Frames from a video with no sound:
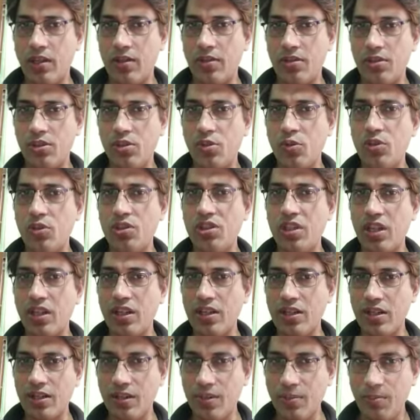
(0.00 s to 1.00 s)

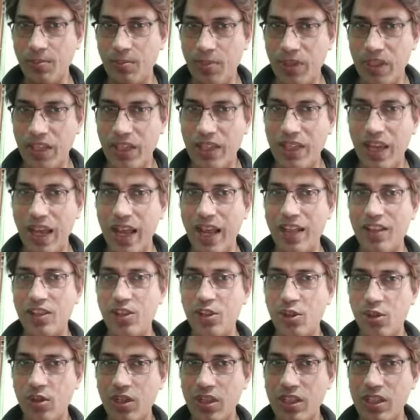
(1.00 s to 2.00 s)
Susan B.
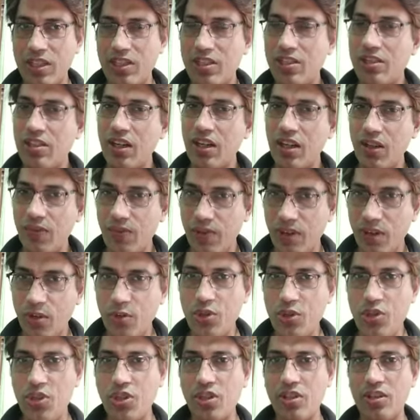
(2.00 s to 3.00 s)
Anthony's The
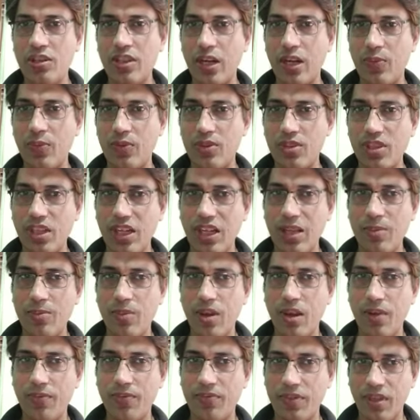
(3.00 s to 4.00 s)
Revolution. That was the name
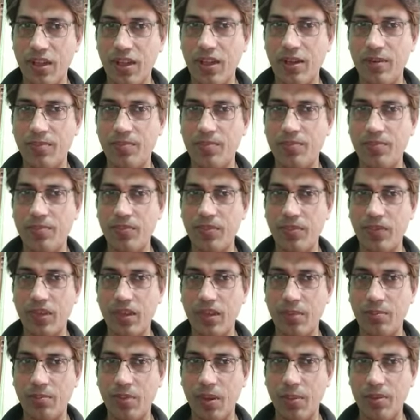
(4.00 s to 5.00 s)
of the
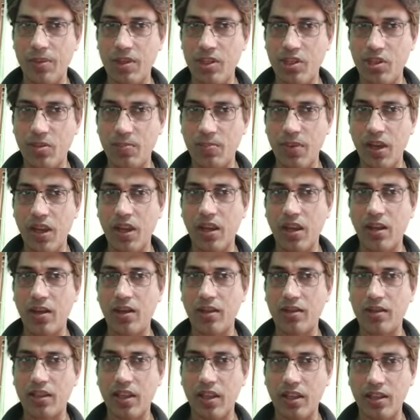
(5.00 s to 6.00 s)

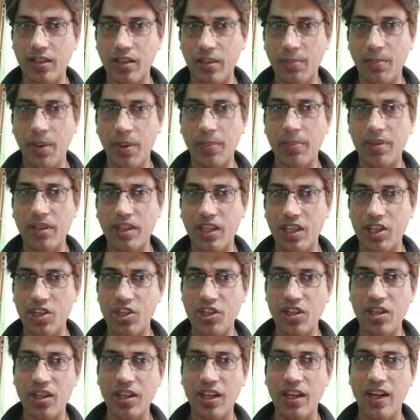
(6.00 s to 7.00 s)

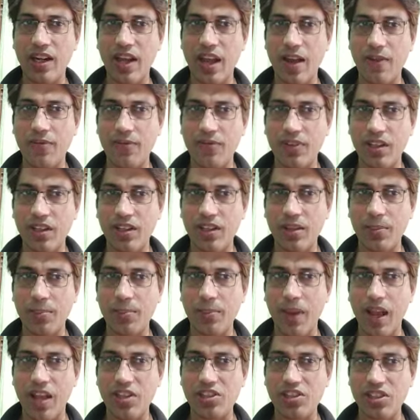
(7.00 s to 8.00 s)
publication. And after the
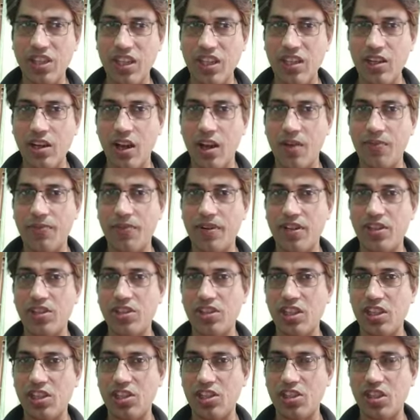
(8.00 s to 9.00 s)
passing of her
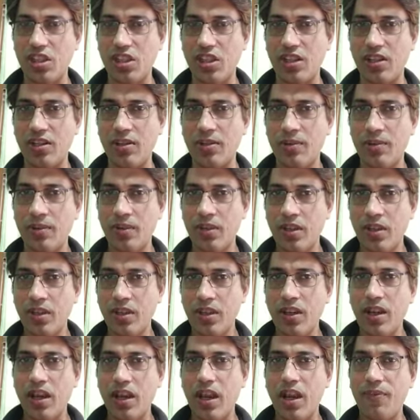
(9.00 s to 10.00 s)
sister,
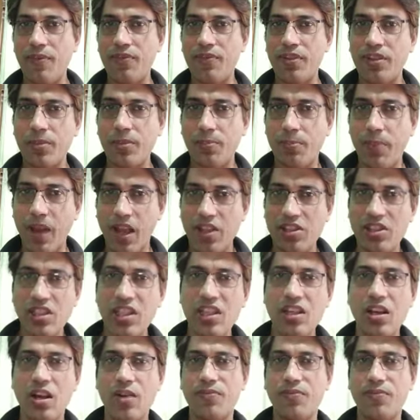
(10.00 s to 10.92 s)
Alice,